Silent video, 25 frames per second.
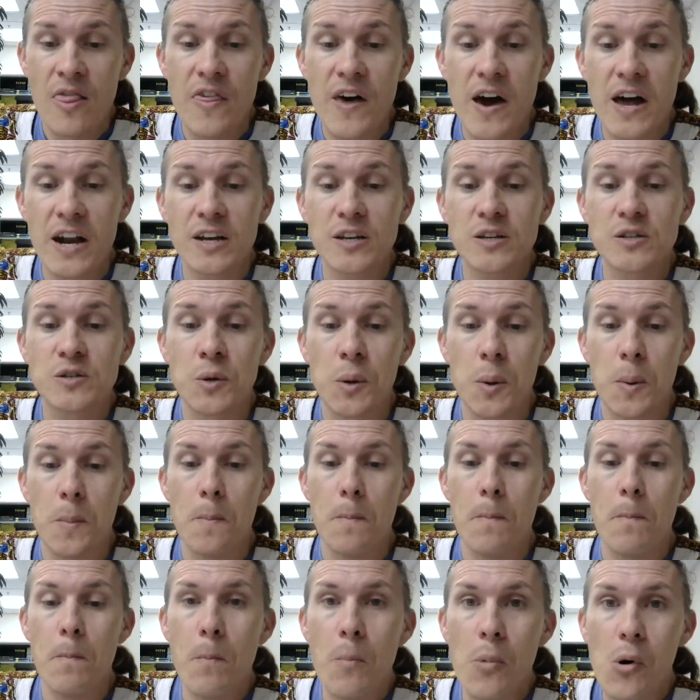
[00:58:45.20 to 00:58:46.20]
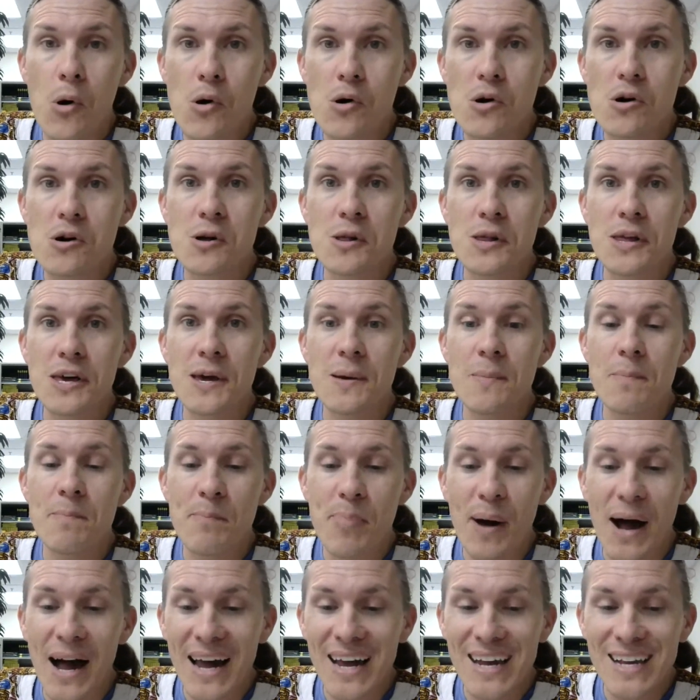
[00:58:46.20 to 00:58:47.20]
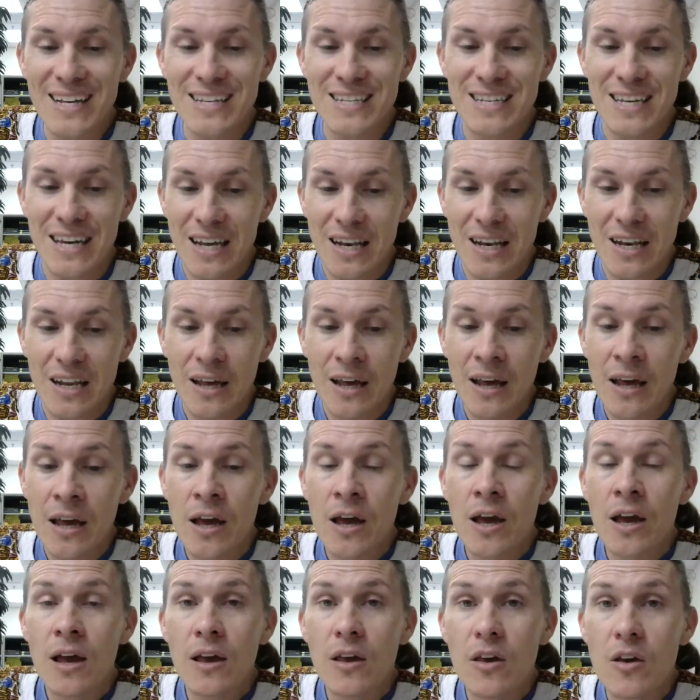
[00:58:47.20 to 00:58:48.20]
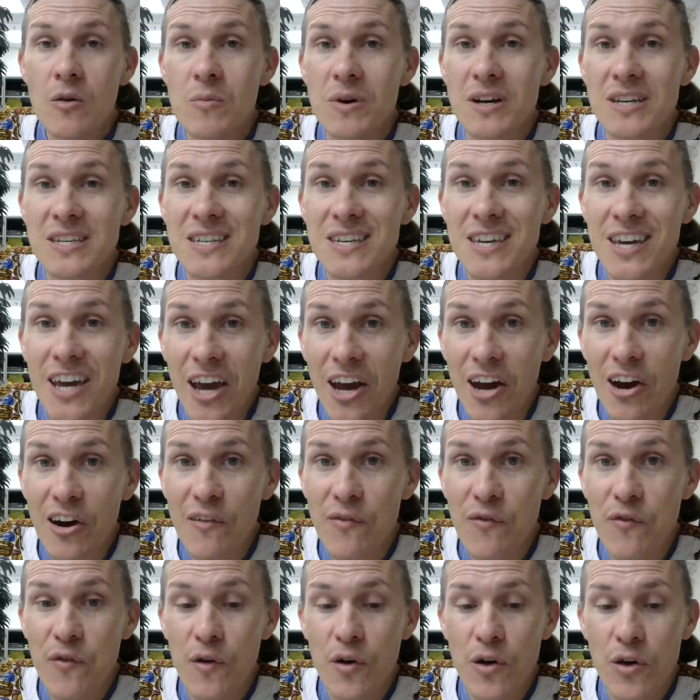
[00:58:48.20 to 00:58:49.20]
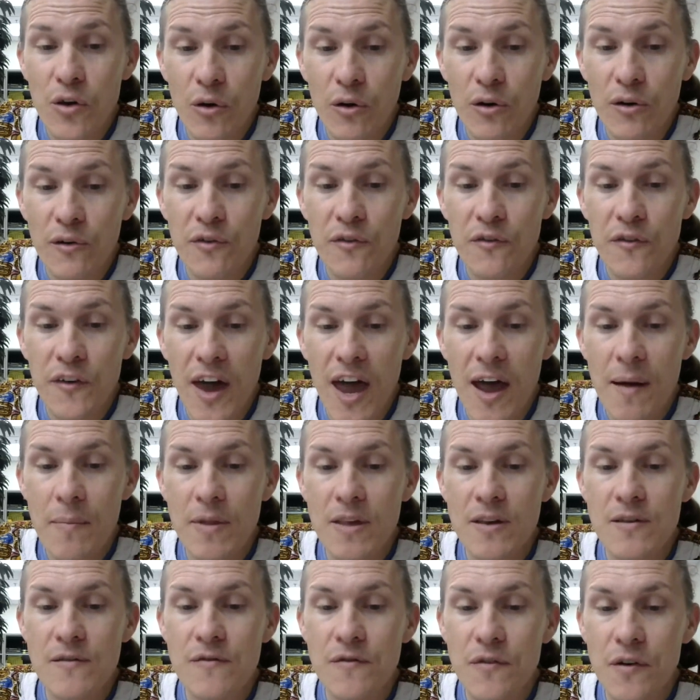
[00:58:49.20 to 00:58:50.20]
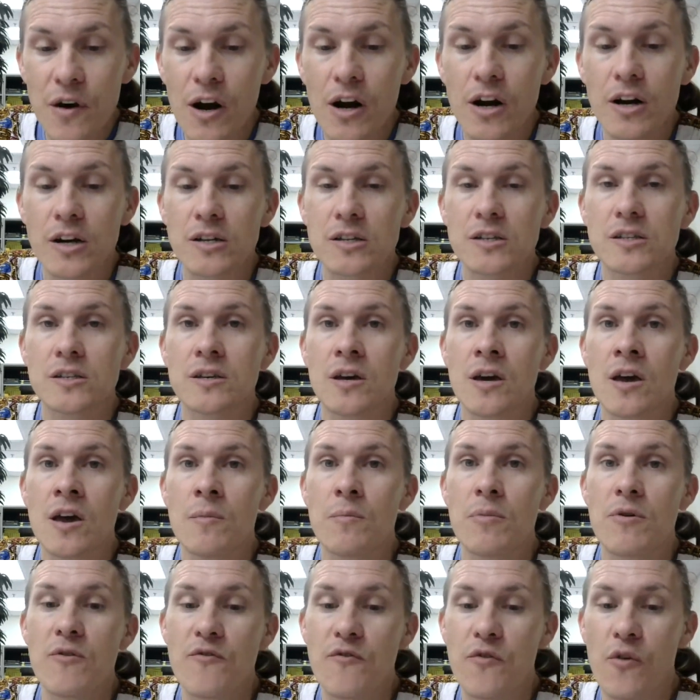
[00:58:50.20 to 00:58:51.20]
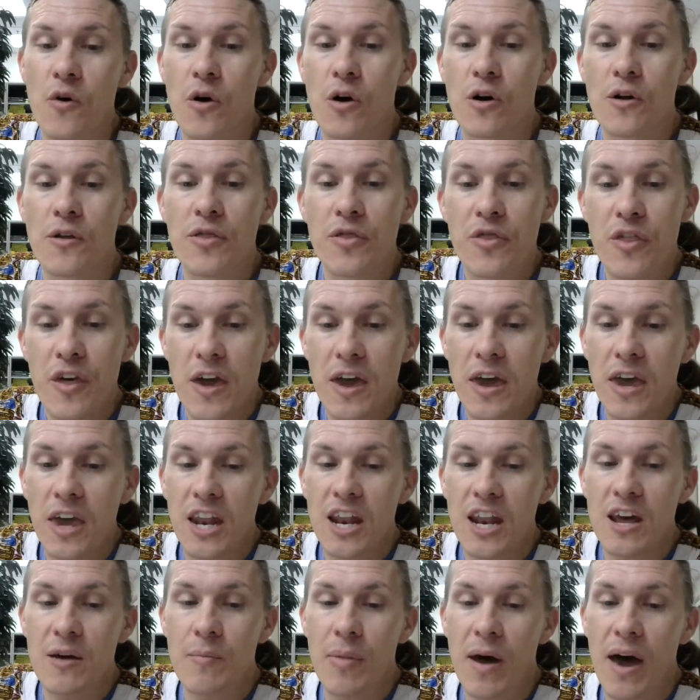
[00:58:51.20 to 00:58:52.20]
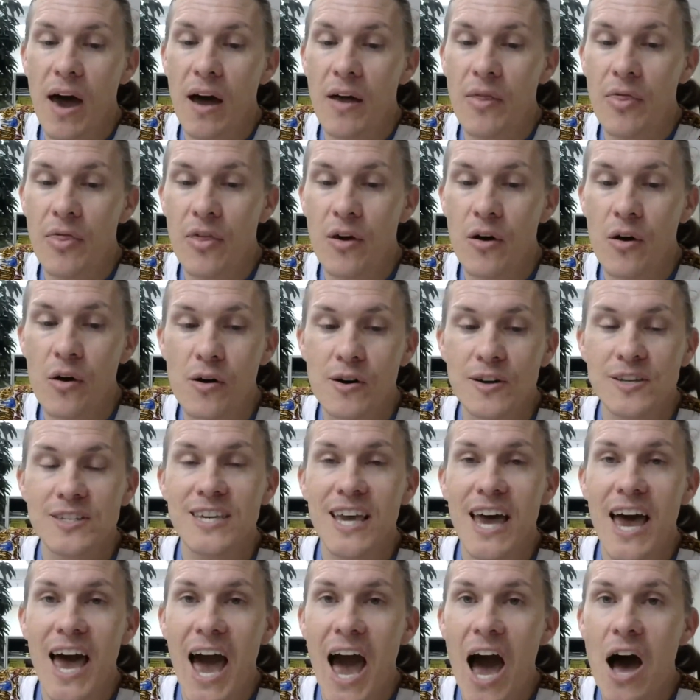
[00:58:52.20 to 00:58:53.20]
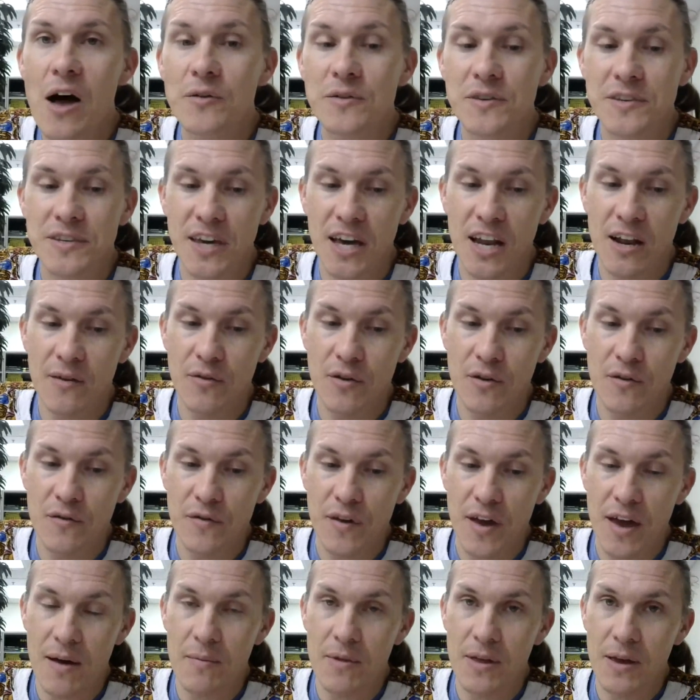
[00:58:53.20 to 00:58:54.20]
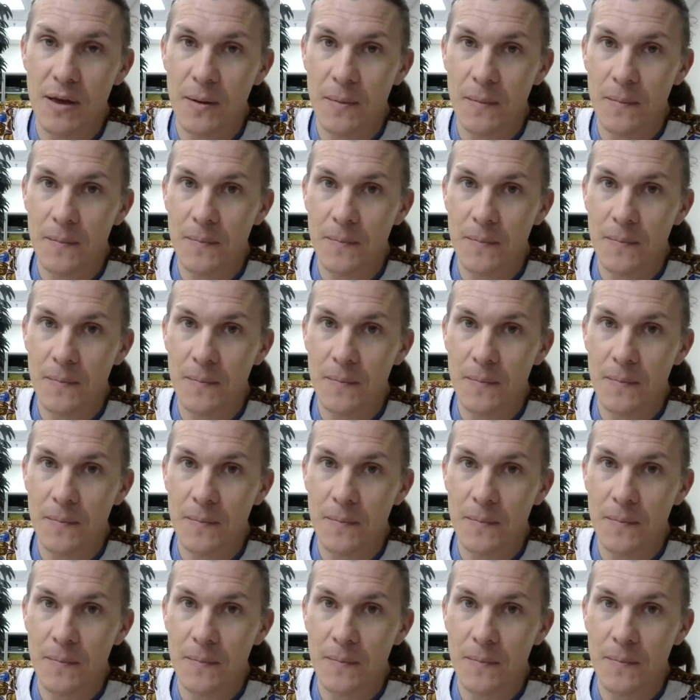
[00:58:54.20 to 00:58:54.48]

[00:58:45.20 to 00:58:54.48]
that is morally binding. You must care for your family first before thinking about those outside of your family.